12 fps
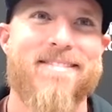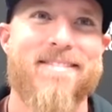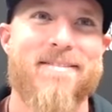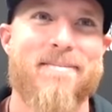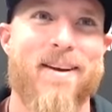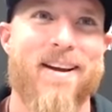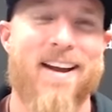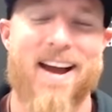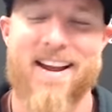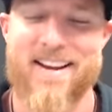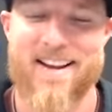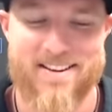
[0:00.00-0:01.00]
I
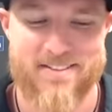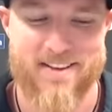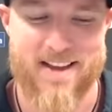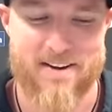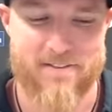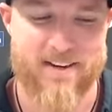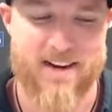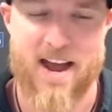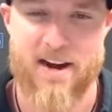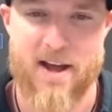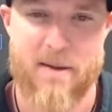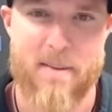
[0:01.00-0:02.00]
just kind of figure out
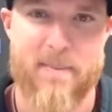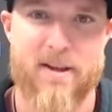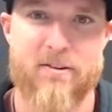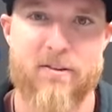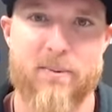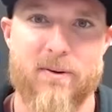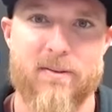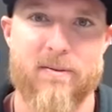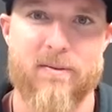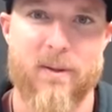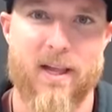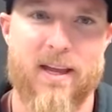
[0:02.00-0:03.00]
how my pitches were
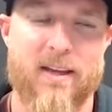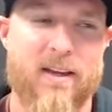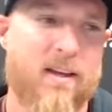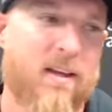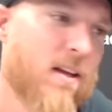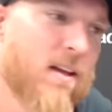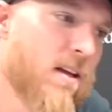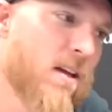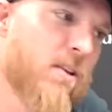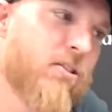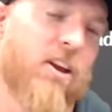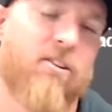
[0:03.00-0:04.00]
playing.
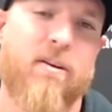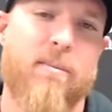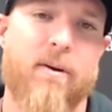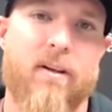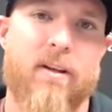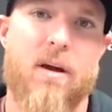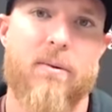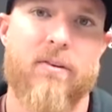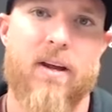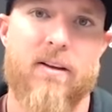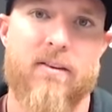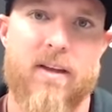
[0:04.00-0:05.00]
Change up early on was
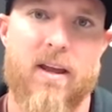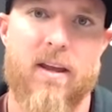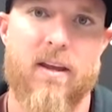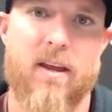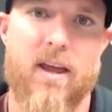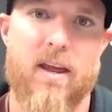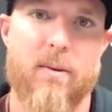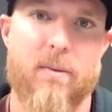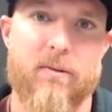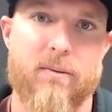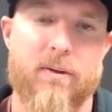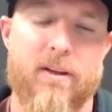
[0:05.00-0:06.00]
kind of staying in. It
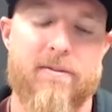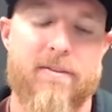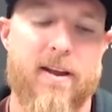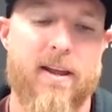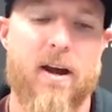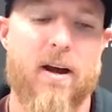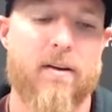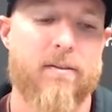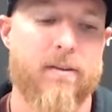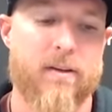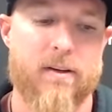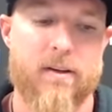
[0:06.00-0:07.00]
wasn't really fading
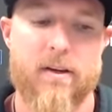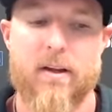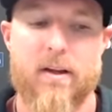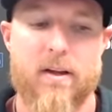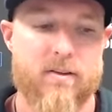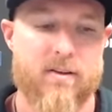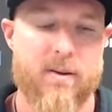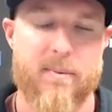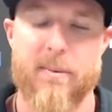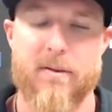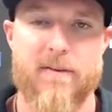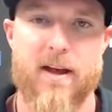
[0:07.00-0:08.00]
off. And same thing with
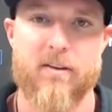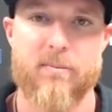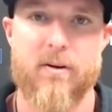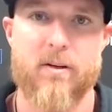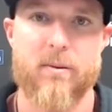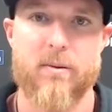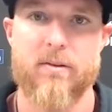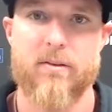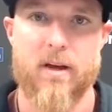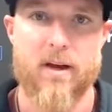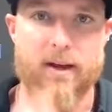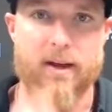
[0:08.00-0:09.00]
the fastball. It was
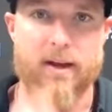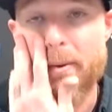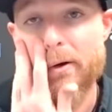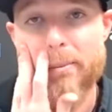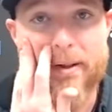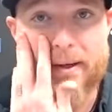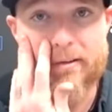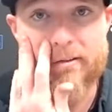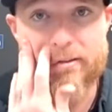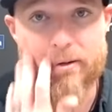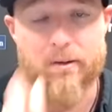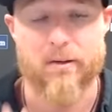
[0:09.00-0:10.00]
kind of middle of the plate.
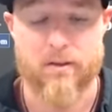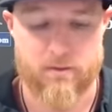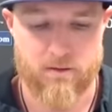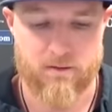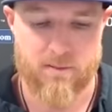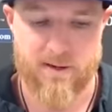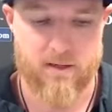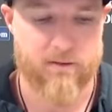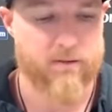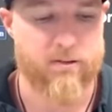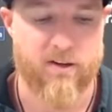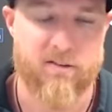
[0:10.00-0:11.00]
So as soon as I made those
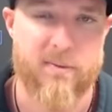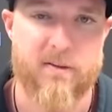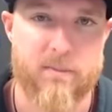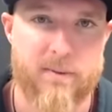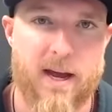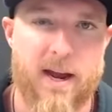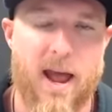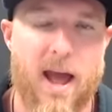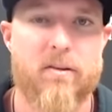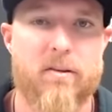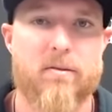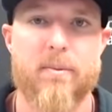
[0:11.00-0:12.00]
adjustments, we got
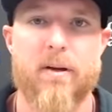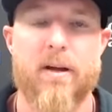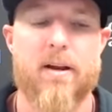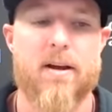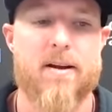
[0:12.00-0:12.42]
outs. But